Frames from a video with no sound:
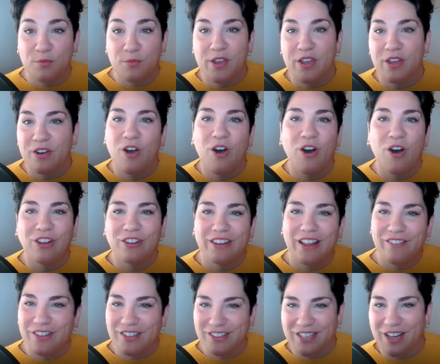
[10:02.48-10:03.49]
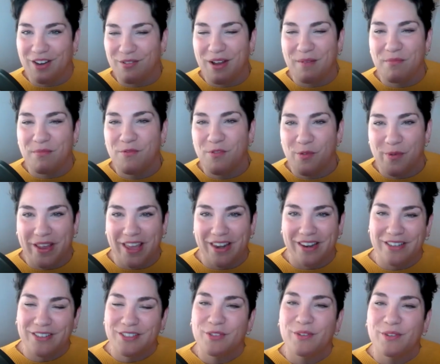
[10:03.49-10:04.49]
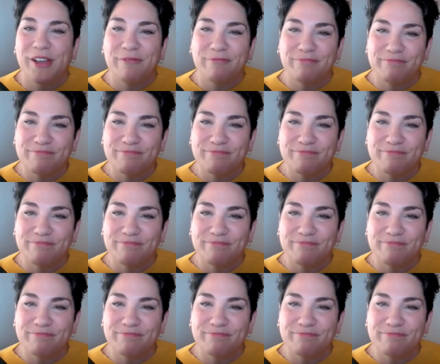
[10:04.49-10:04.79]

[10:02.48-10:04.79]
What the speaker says: we could all level set right before we get into it.